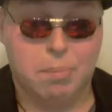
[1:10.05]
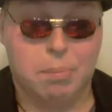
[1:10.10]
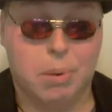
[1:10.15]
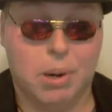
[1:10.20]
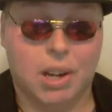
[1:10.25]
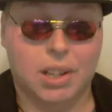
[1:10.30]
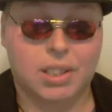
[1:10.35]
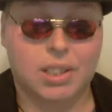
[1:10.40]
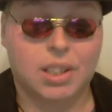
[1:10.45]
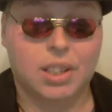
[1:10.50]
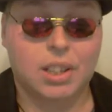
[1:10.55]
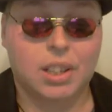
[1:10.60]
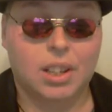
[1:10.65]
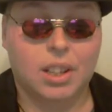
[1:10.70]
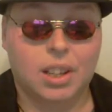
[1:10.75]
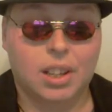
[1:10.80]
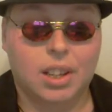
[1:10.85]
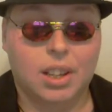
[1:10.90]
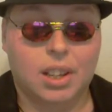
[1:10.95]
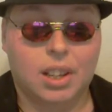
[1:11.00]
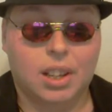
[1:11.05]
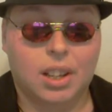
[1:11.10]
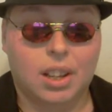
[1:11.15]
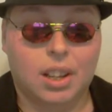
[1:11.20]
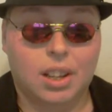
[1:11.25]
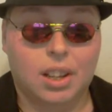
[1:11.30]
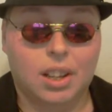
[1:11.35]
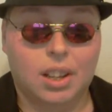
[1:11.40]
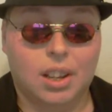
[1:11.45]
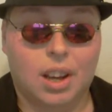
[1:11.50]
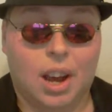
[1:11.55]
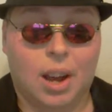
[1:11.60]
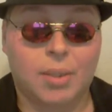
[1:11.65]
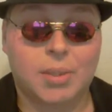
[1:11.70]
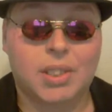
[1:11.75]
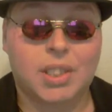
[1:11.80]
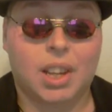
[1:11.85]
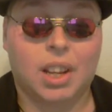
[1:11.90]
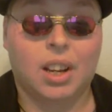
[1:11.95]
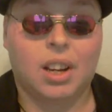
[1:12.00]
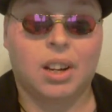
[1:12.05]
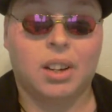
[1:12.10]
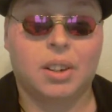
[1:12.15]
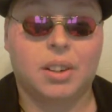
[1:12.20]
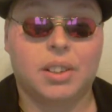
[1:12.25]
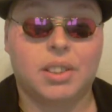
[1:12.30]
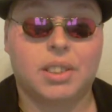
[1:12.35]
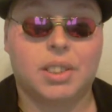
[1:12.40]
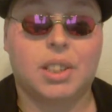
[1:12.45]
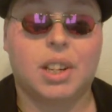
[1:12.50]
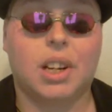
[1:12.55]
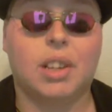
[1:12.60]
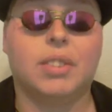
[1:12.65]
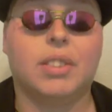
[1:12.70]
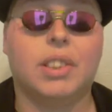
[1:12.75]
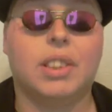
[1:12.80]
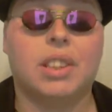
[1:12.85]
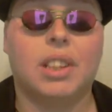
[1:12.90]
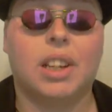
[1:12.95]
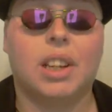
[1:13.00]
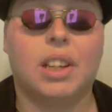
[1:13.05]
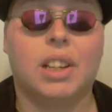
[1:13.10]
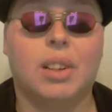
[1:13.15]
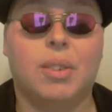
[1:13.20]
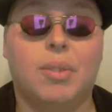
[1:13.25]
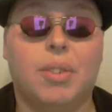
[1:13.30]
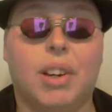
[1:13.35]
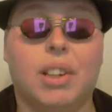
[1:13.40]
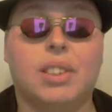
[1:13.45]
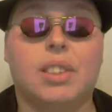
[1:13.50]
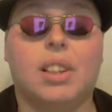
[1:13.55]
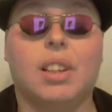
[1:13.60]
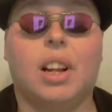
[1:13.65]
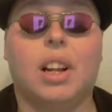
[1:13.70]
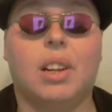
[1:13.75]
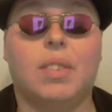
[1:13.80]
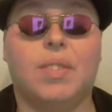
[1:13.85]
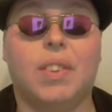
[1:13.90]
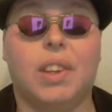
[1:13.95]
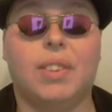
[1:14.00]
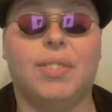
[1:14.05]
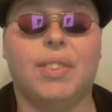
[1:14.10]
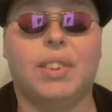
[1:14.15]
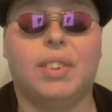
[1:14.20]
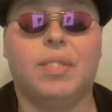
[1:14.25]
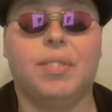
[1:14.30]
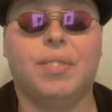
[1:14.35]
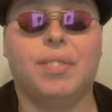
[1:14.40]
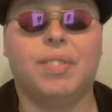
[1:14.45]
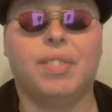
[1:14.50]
But I'm saying hunger is a terrible thing, and it affects a lot of people.